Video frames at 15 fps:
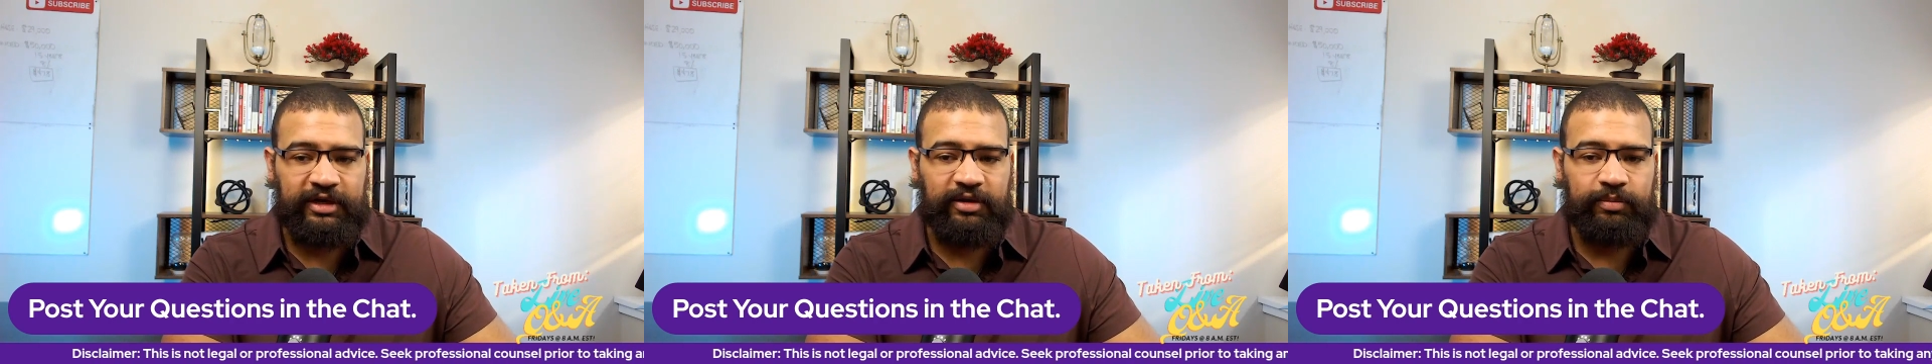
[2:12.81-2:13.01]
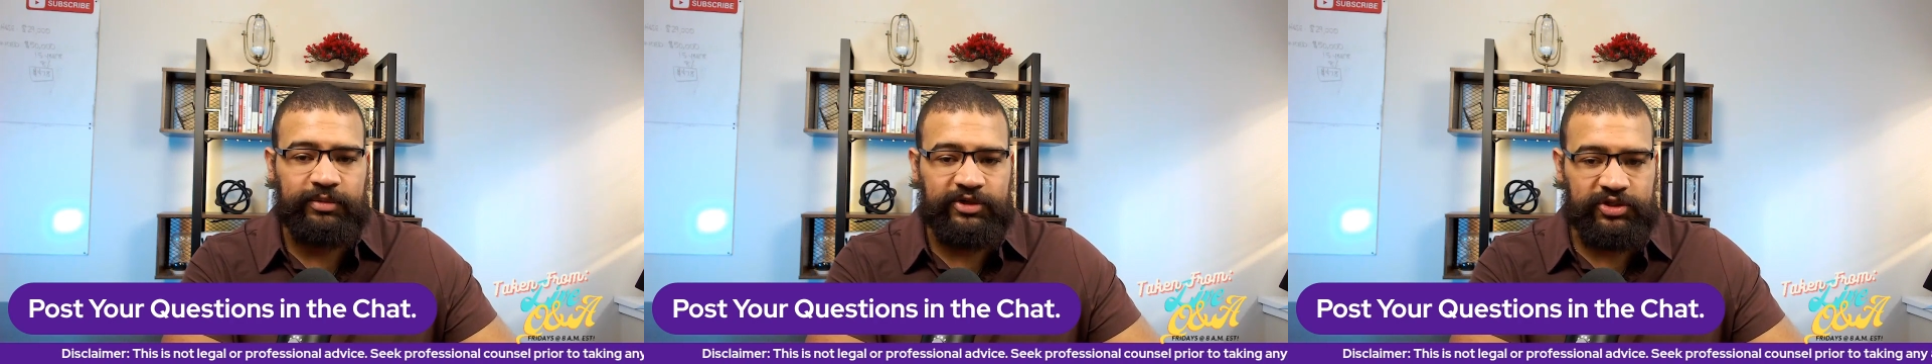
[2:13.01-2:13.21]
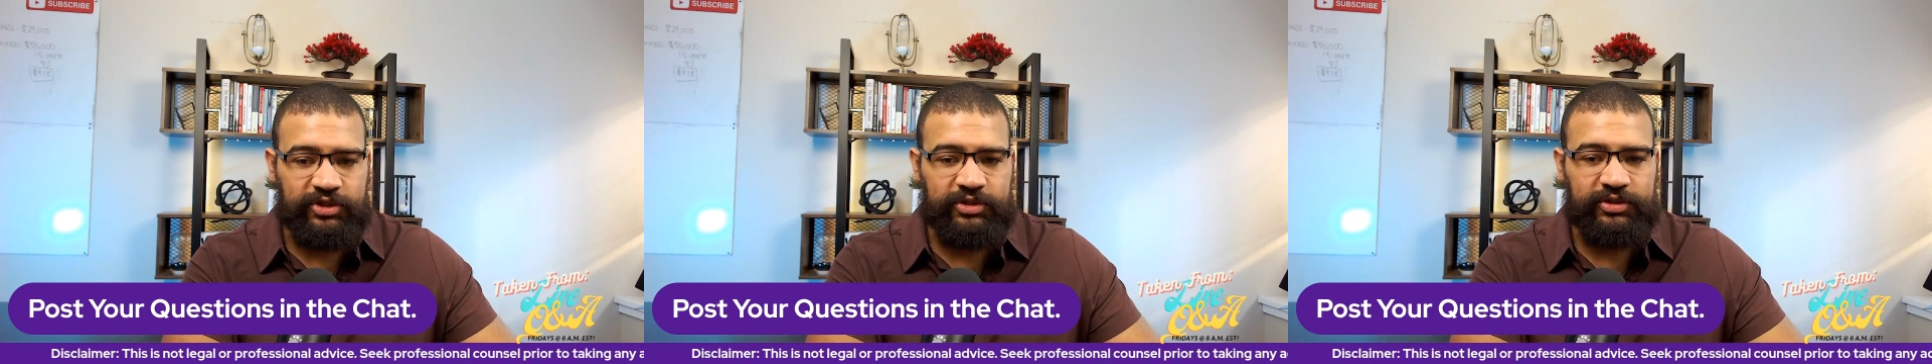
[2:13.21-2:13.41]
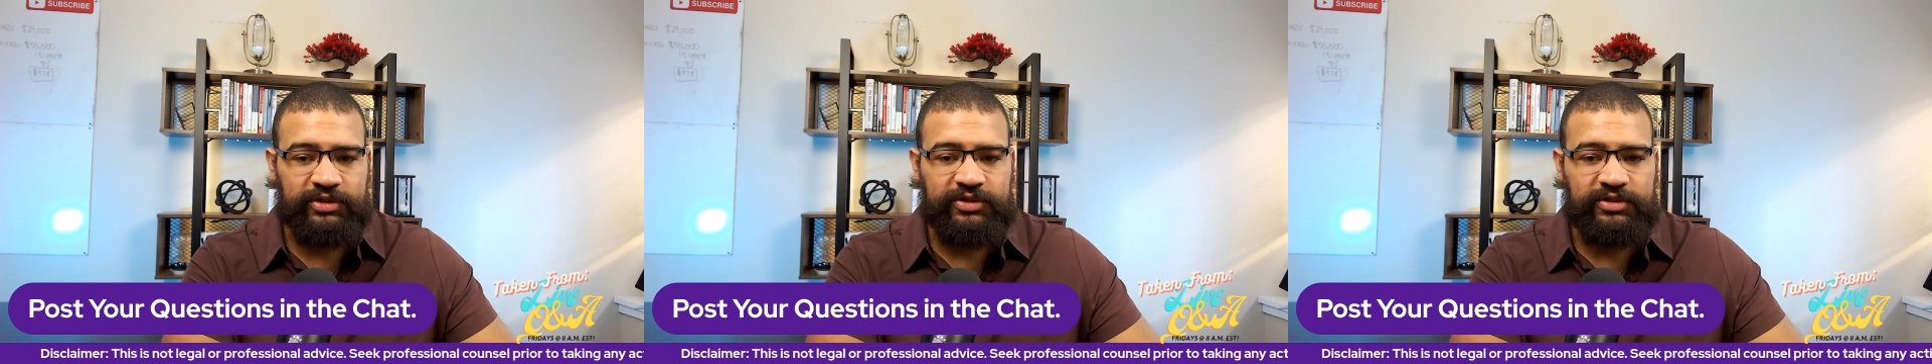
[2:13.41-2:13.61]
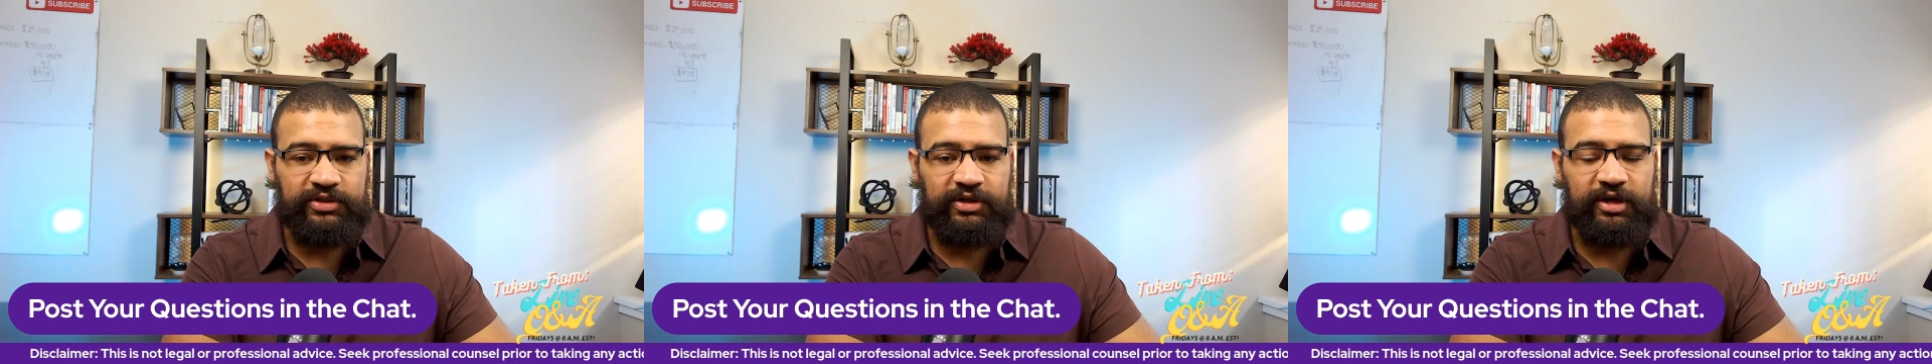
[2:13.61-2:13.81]
and
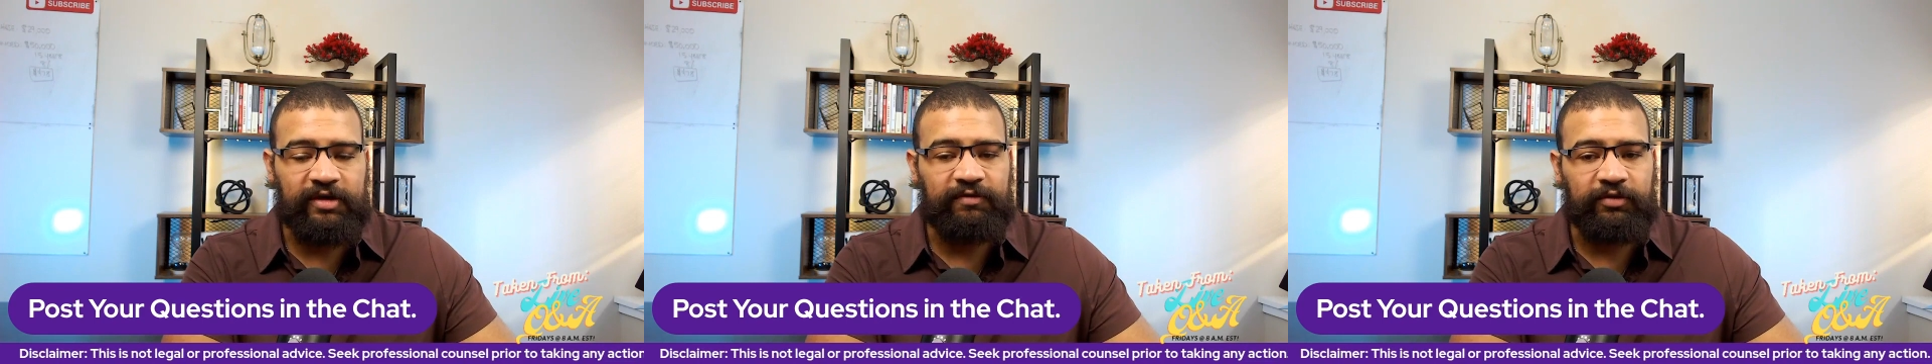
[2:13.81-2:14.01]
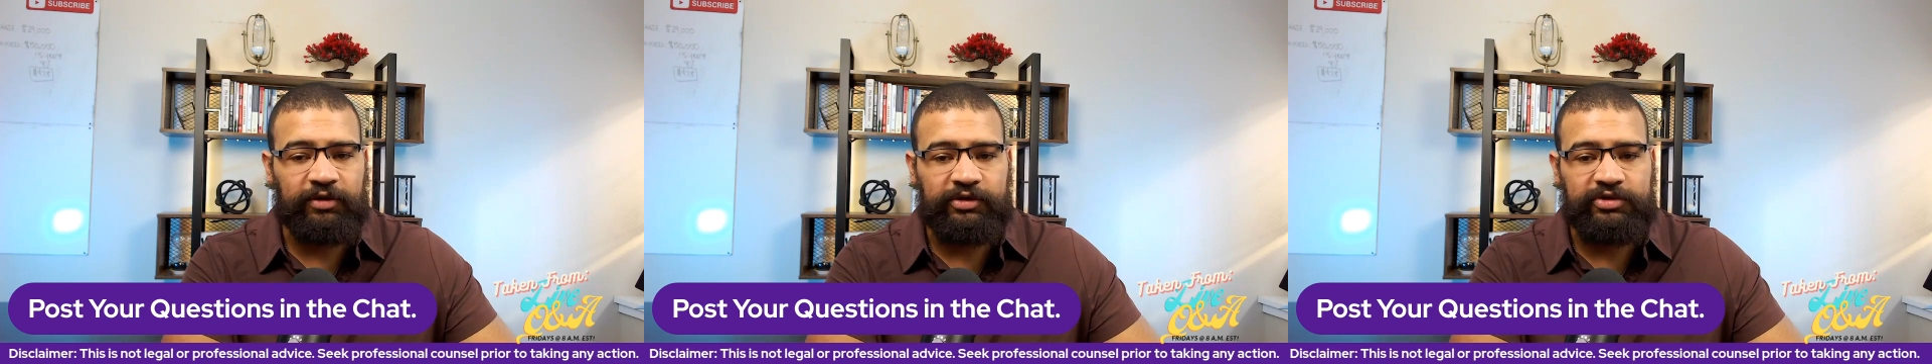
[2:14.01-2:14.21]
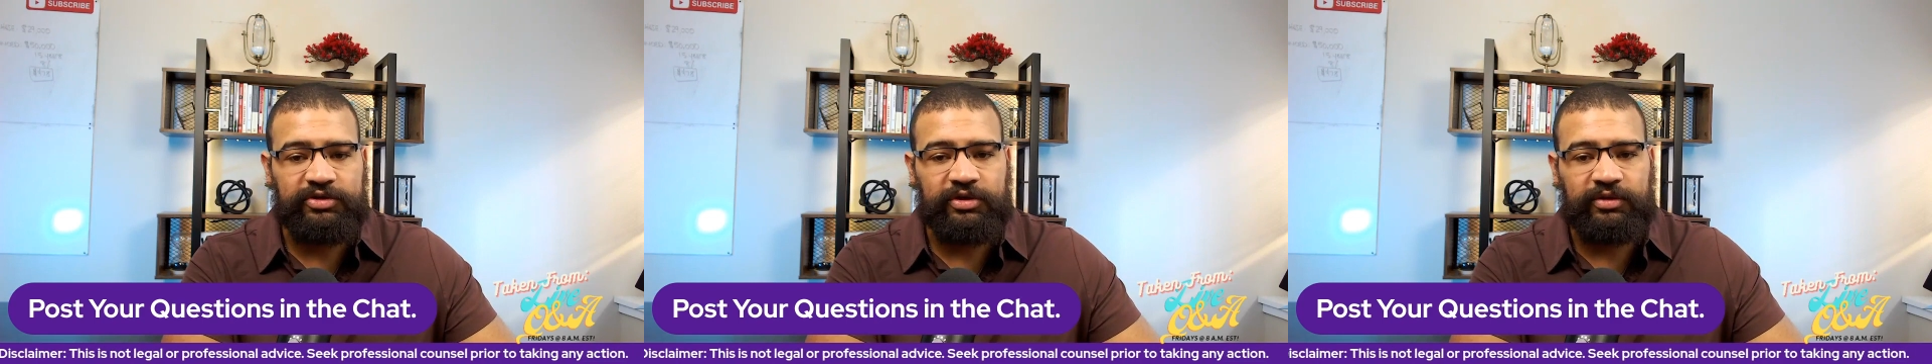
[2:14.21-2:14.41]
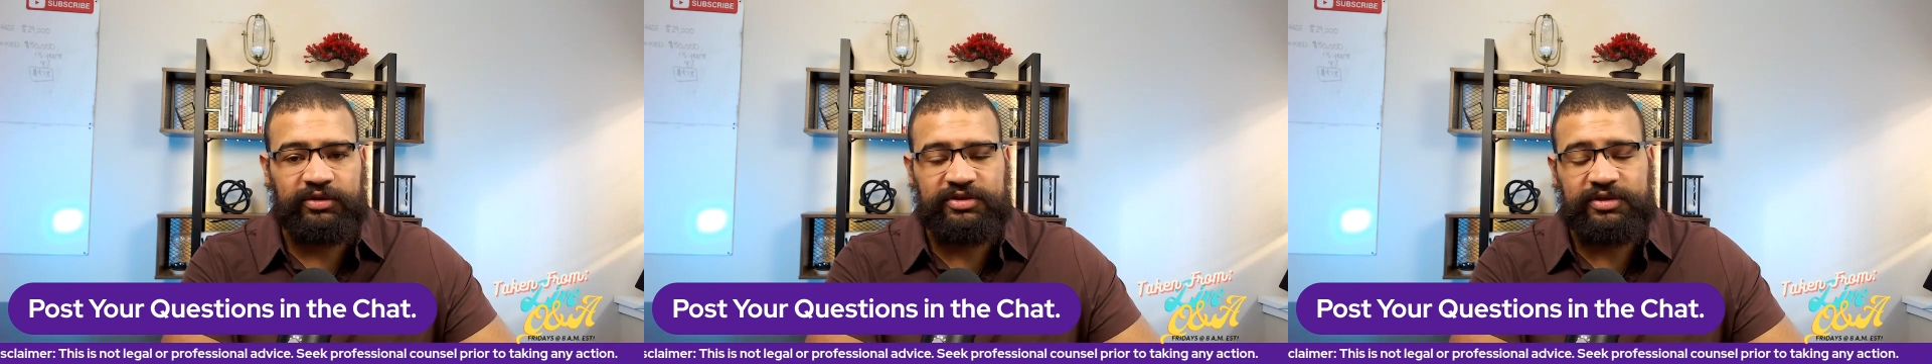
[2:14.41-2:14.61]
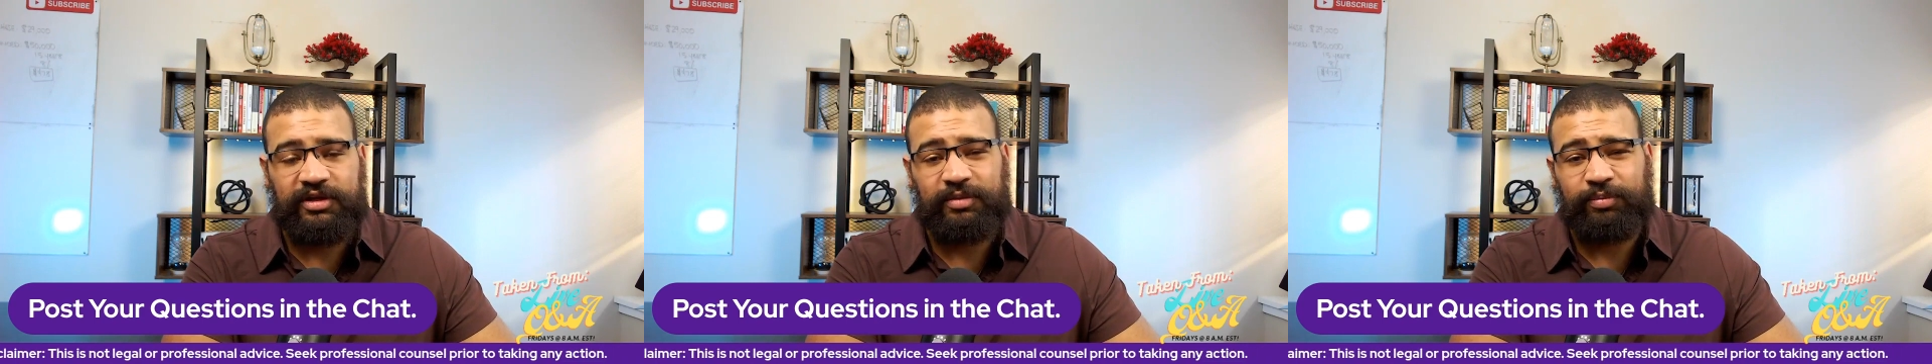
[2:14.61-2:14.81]
omissions coverage
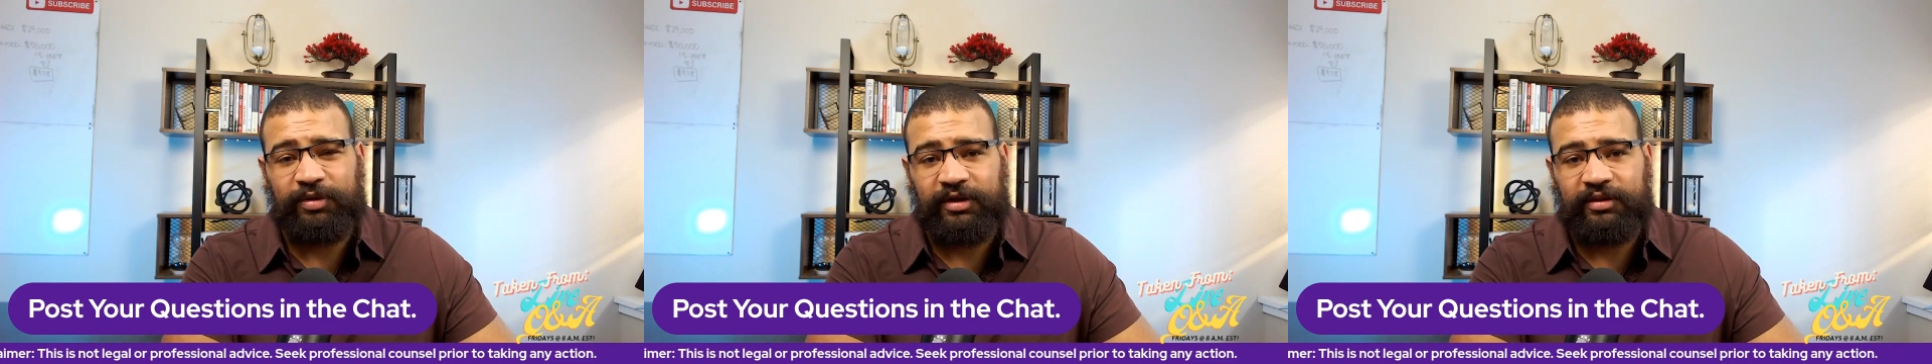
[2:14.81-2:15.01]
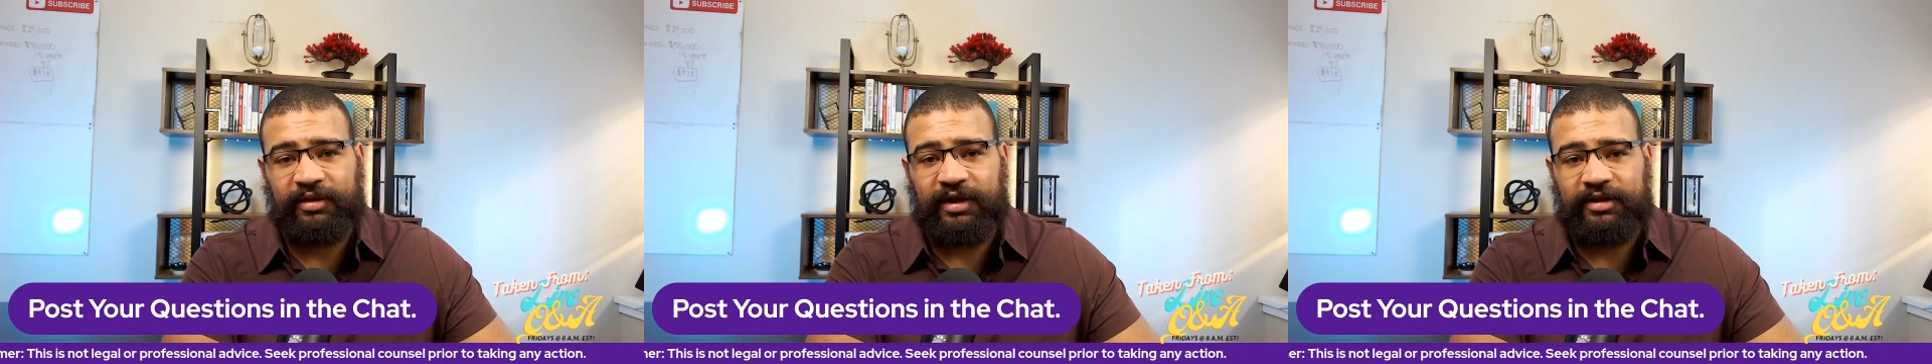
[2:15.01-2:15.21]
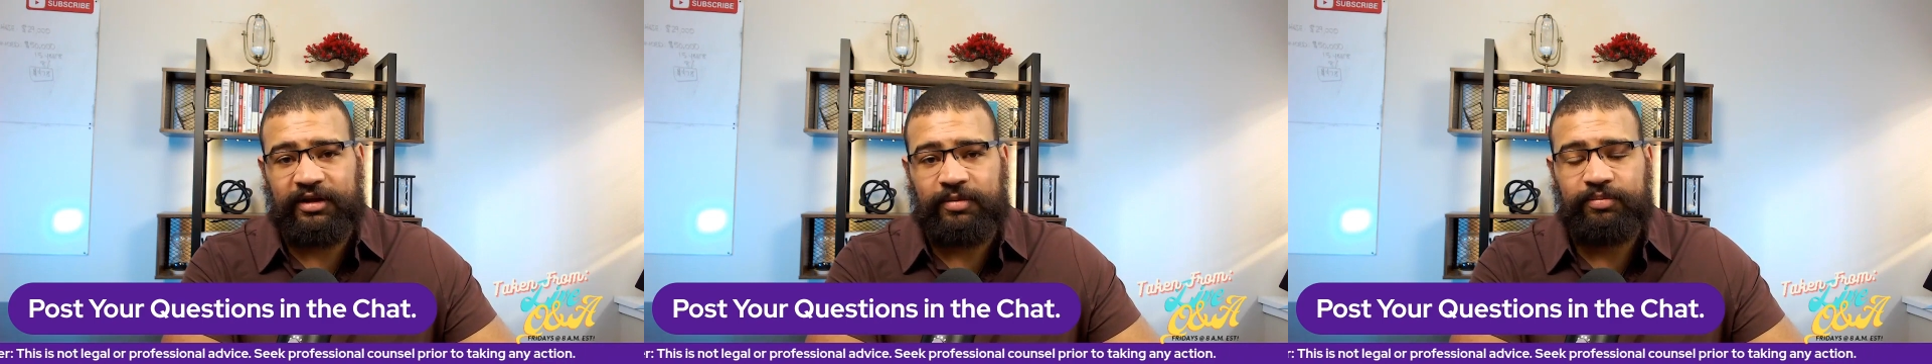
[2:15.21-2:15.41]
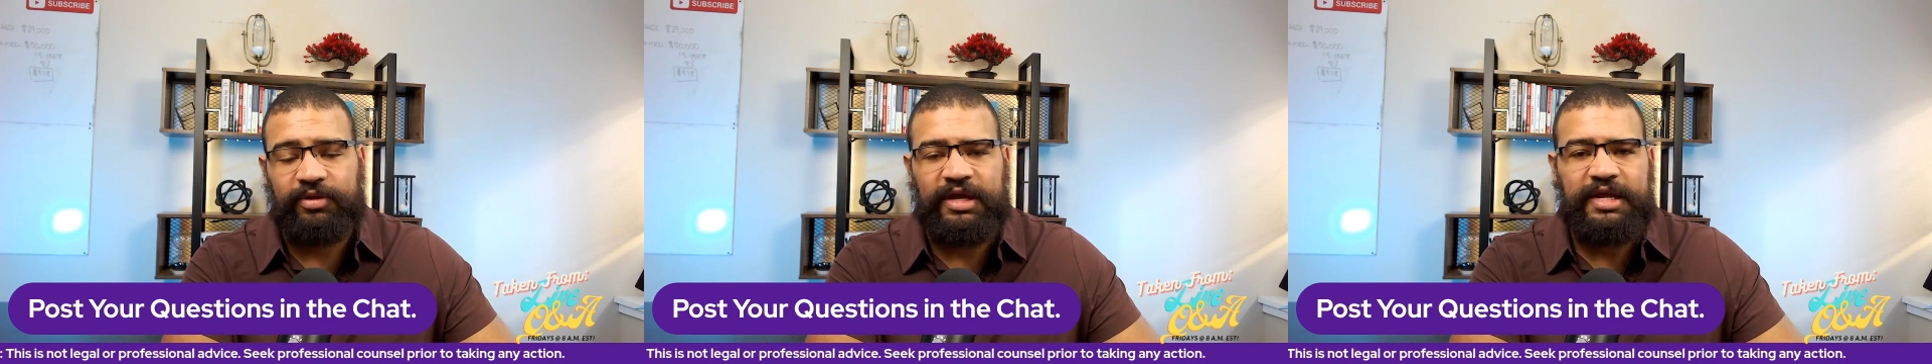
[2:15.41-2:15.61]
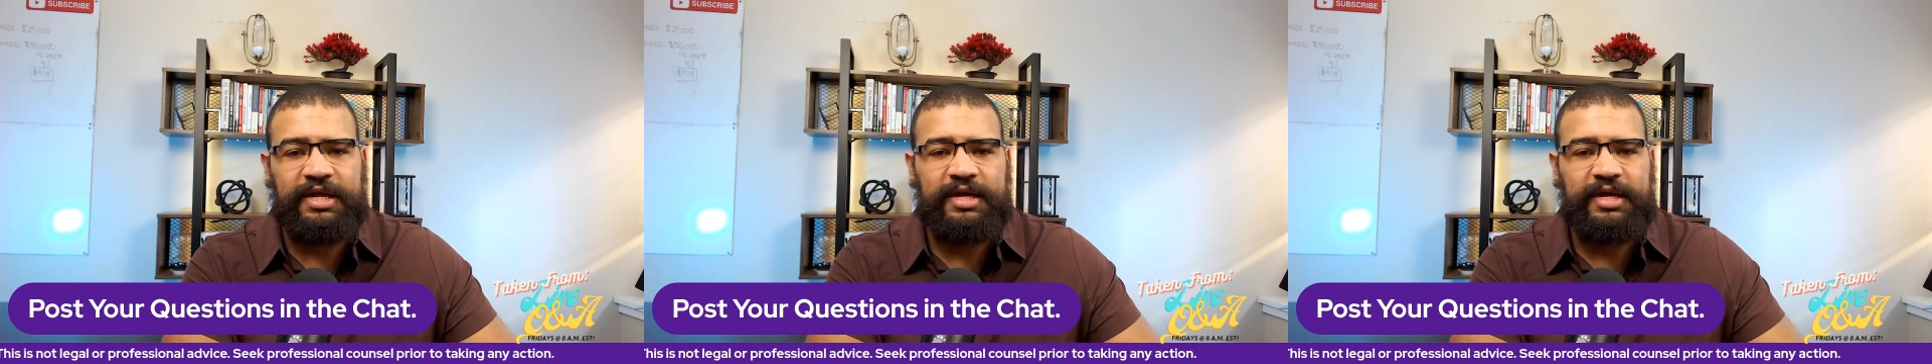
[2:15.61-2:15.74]
that's going to pick that up.